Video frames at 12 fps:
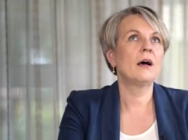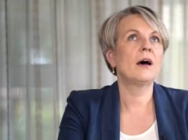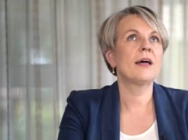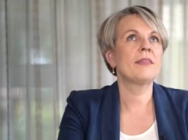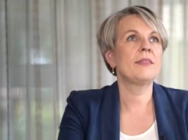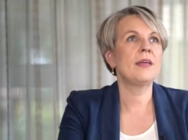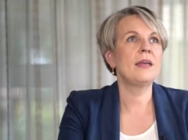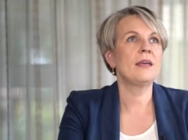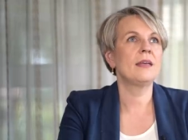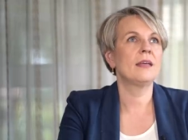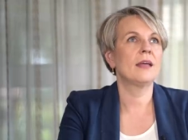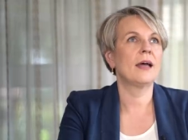I
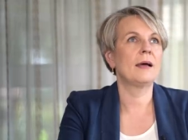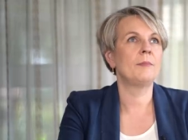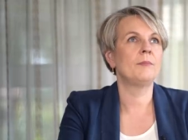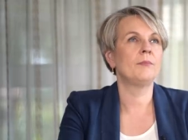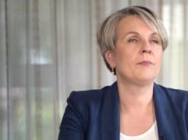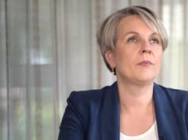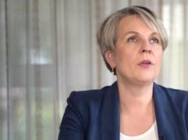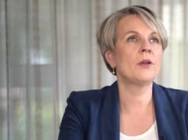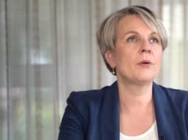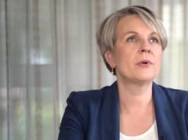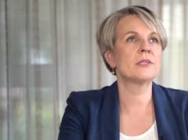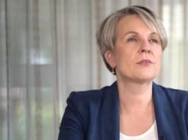think, um, you
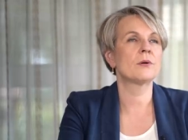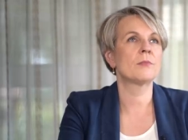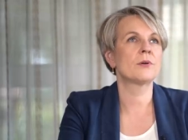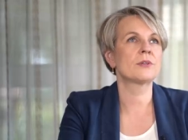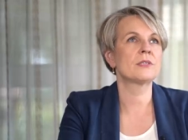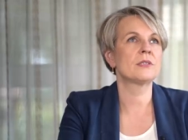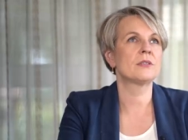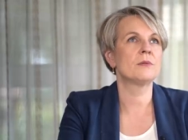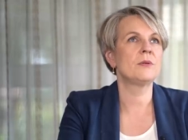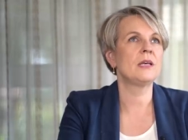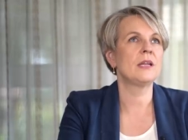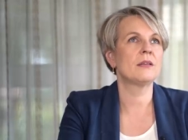know, when Scott Morrison at the
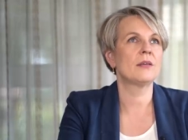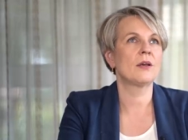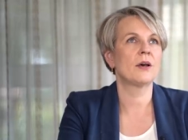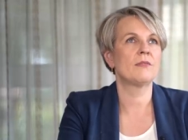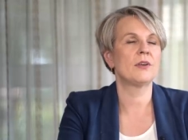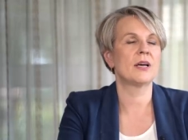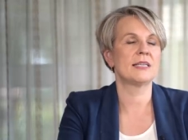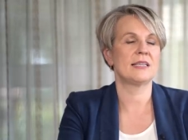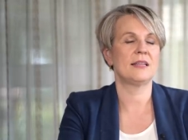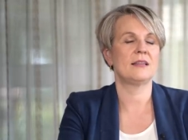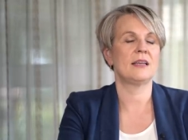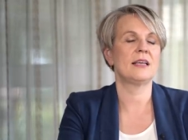beginning of the COVID
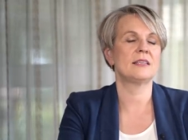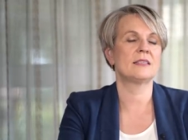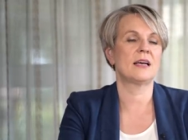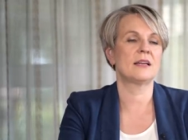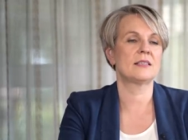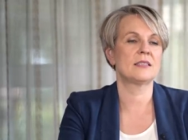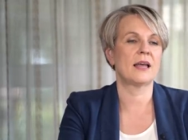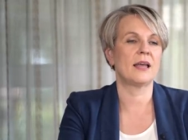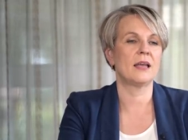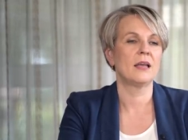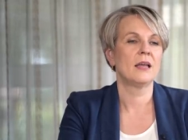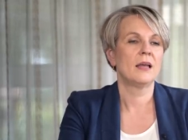19 thing, he started
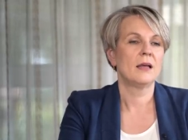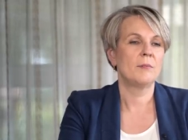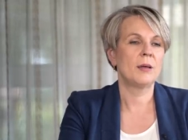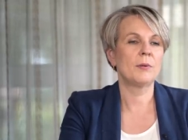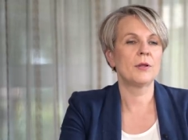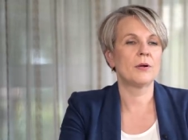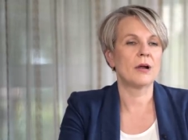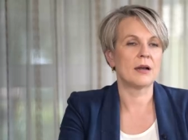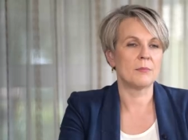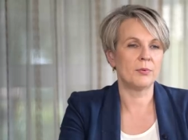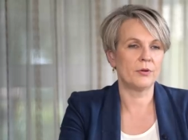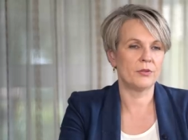saying people who are
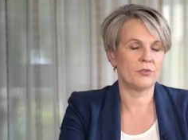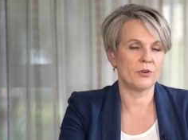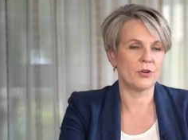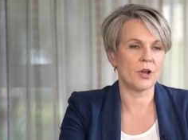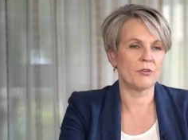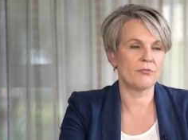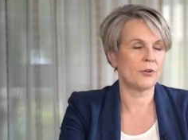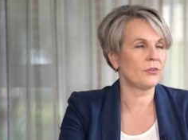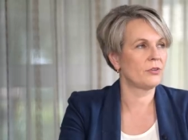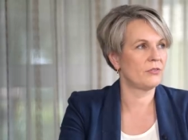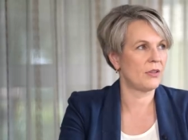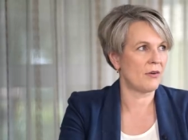unemployed through no
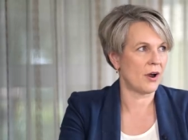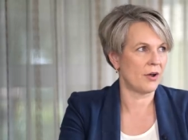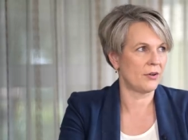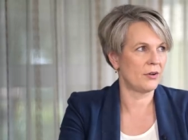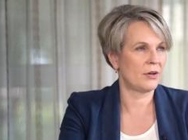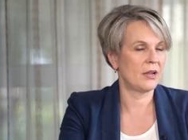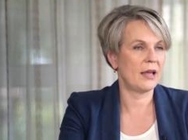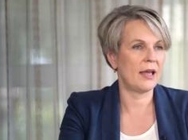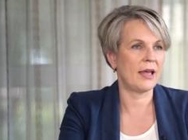fault of their own.